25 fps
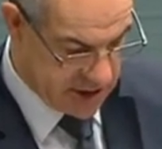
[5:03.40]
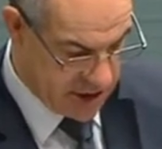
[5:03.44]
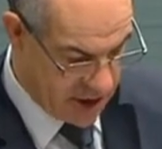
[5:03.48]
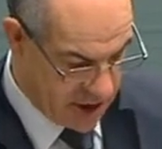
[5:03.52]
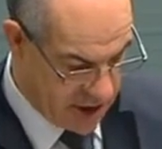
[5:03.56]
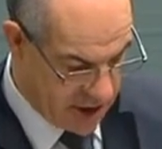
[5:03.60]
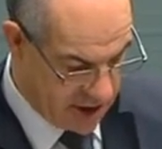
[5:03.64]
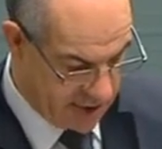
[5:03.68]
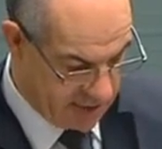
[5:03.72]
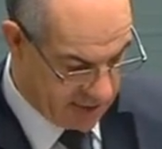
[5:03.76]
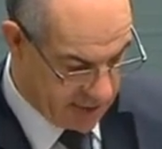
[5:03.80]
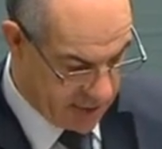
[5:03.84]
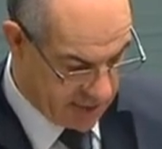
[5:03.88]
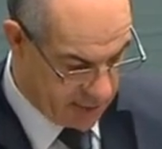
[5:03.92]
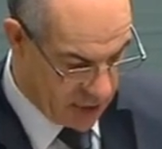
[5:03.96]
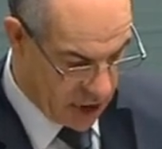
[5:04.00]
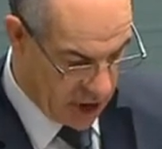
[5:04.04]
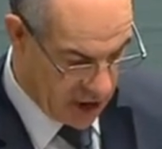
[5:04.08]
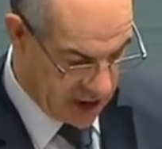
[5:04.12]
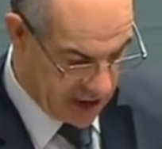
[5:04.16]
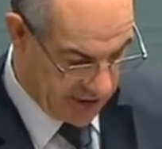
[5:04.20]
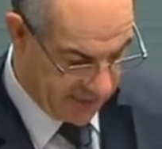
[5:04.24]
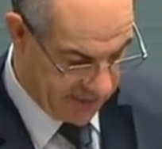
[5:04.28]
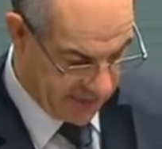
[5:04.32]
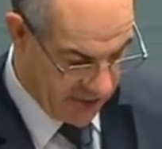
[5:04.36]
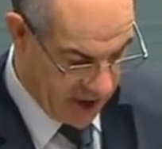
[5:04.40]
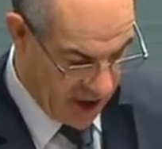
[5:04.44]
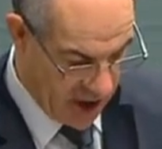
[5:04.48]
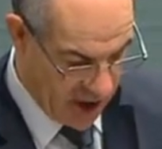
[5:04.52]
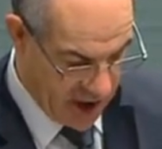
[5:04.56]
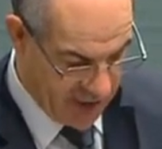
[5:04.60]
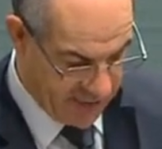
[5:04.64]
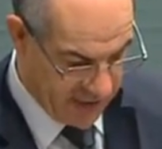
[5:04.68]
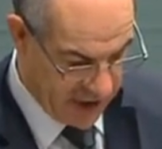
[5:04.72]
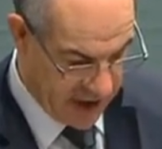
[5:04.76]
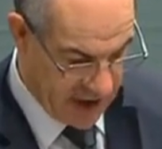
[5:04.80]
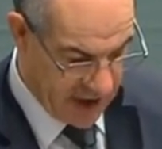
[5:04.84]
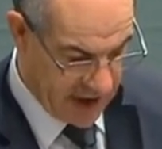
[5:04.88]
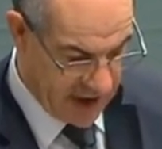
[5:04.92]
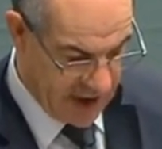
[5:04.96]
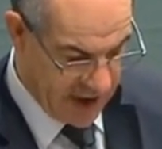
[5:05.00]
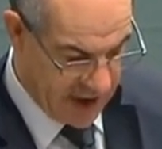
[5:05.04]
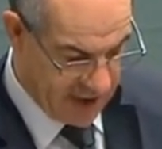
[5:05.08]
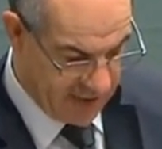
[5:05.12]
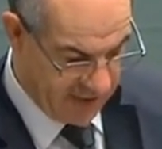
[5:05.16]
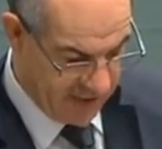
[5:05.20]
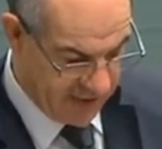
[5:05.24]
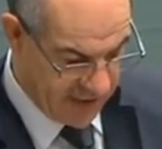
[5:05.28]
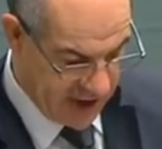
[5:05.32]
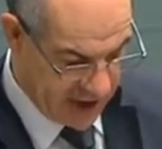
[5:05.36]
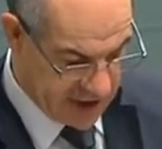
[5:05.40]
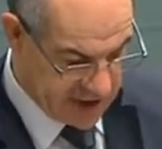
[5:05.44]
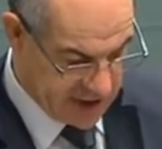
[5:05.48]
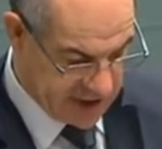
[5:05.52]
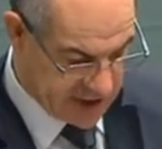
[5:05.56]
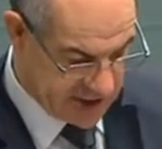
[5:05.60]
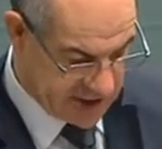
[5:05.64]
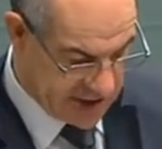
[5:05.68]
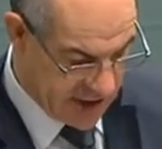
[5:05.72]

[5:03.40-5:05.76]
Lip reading: 1995 and faces